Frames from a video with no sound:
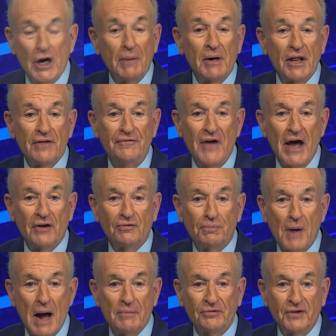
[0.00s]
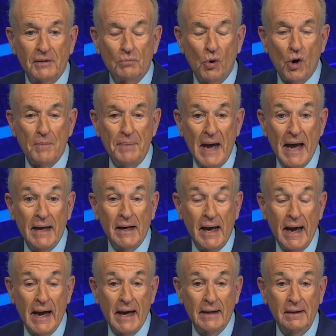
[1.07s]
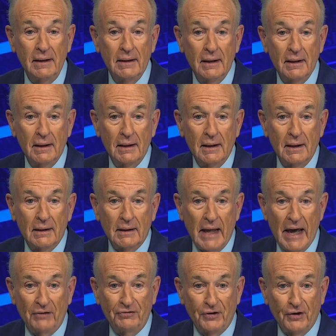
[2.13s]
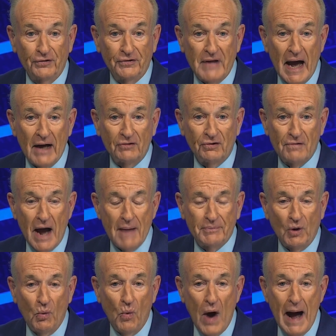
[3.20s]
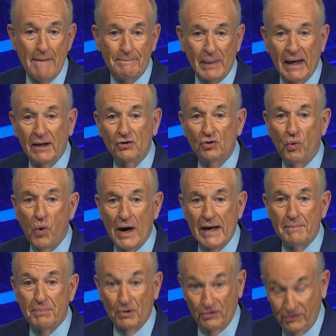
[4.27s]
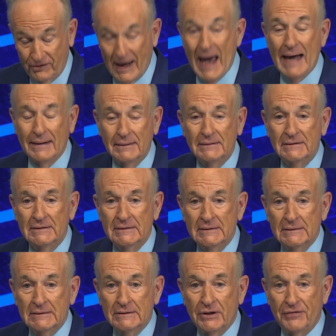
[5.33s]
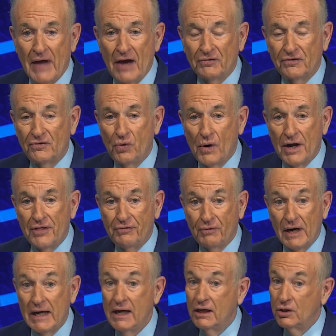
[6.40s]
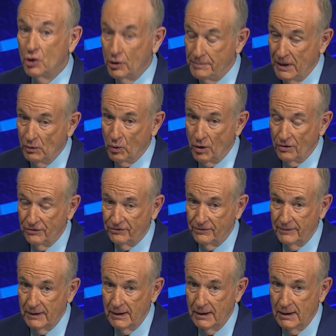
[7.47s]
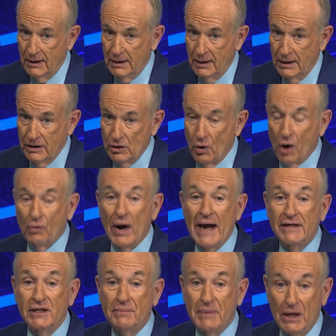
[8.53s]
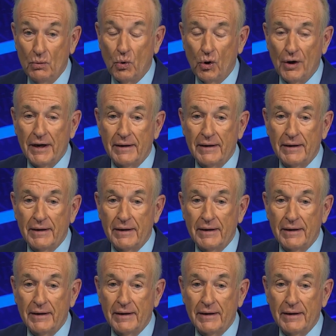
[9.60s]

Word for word: of the Fed is promising more pain ahead. Last year, stocks dropped a whopping 20% 2023 could be worse. You are right to be worried.